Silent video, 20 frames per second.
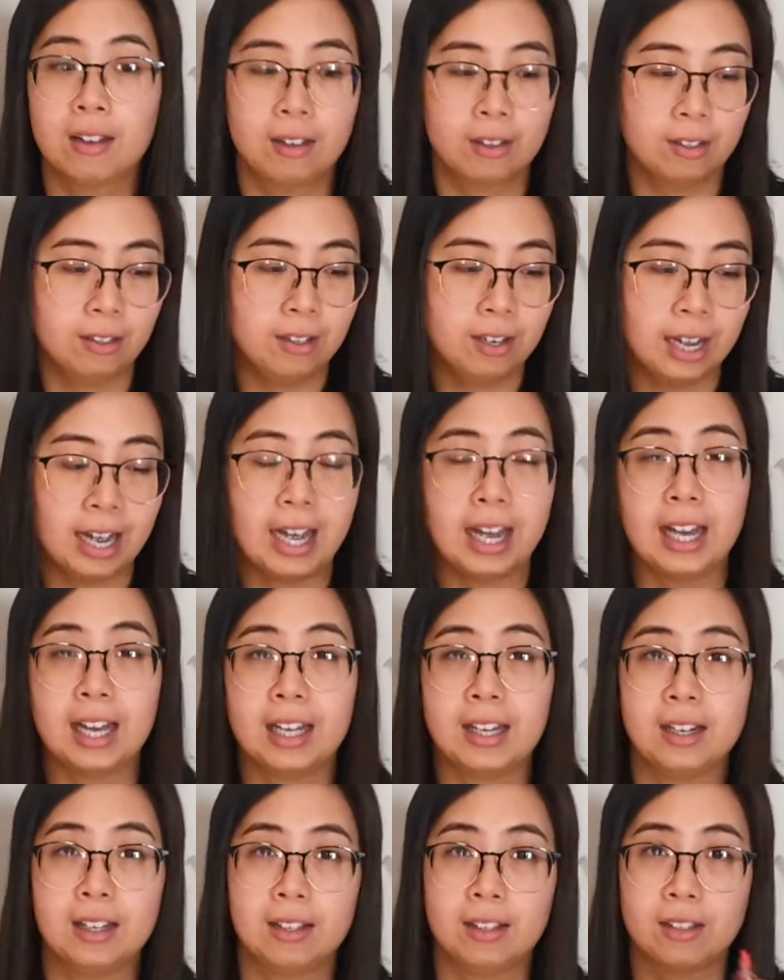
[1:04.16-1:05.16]
to
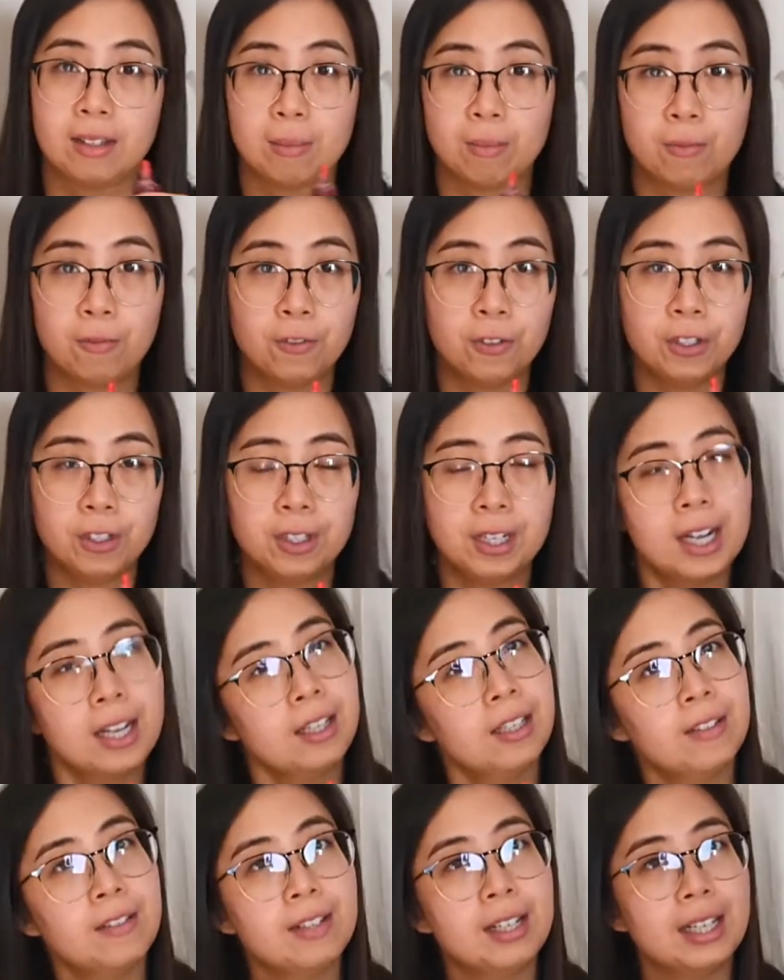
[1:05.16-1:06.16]
add some food
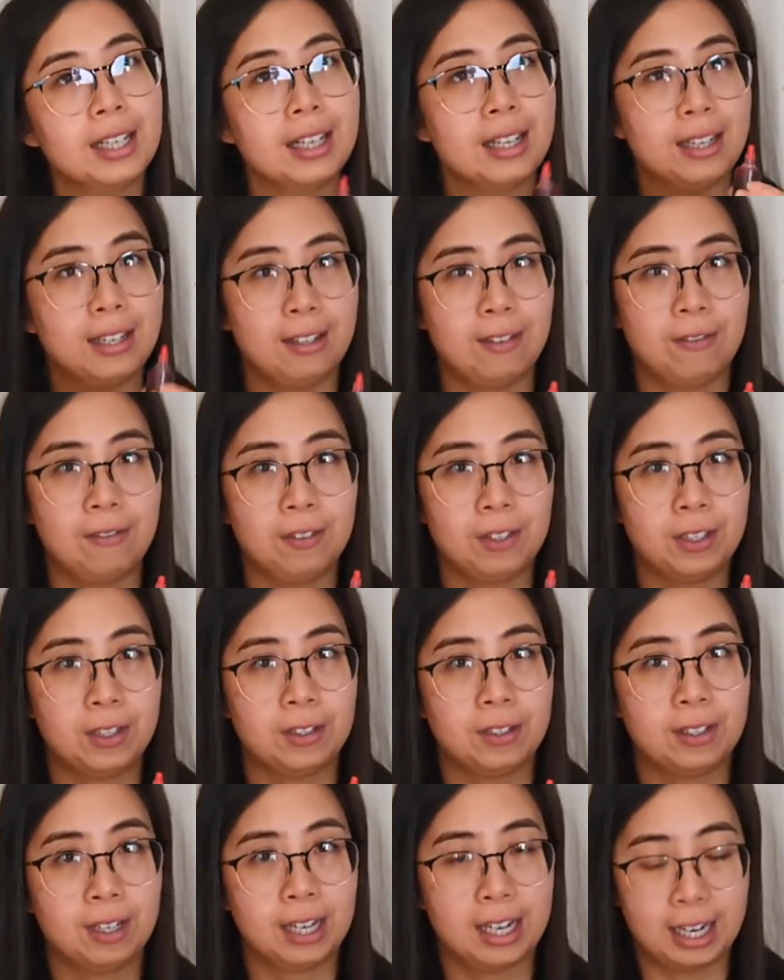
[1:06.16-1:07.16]
colouring if
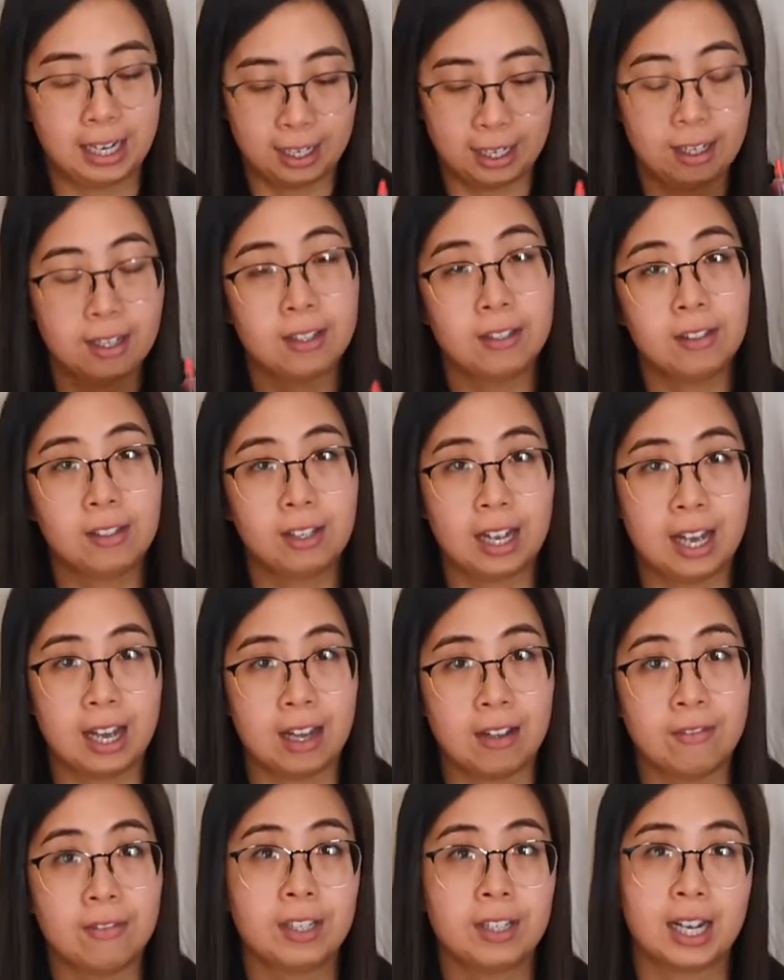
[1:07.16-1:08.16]
you'd like to
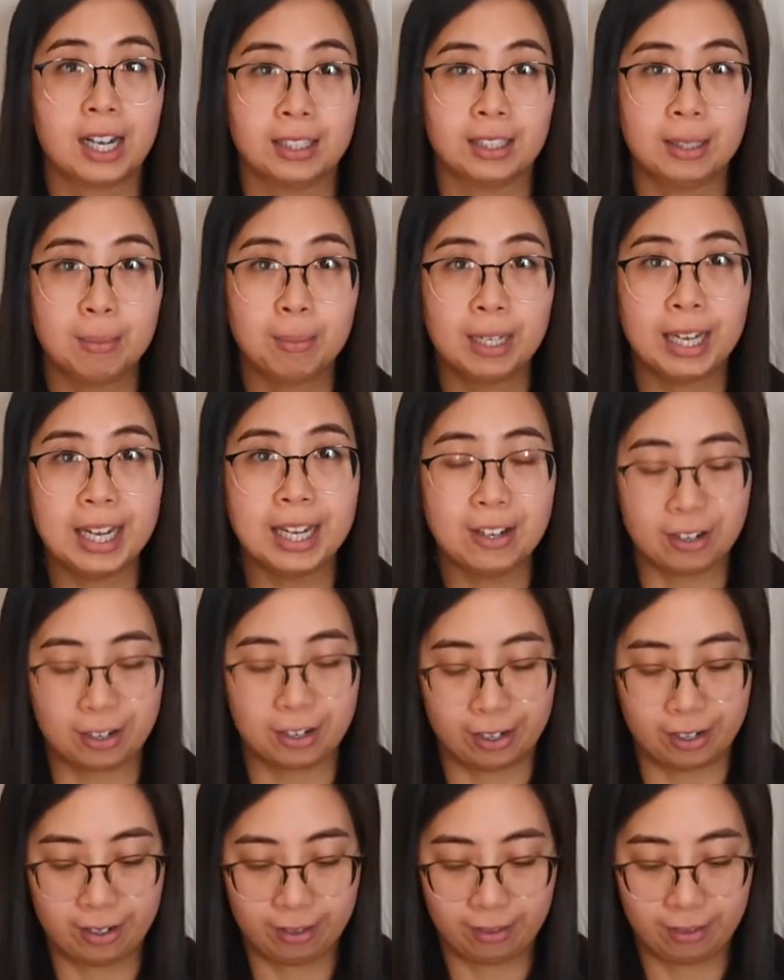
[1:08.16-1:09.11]
have coloured Play-Doh.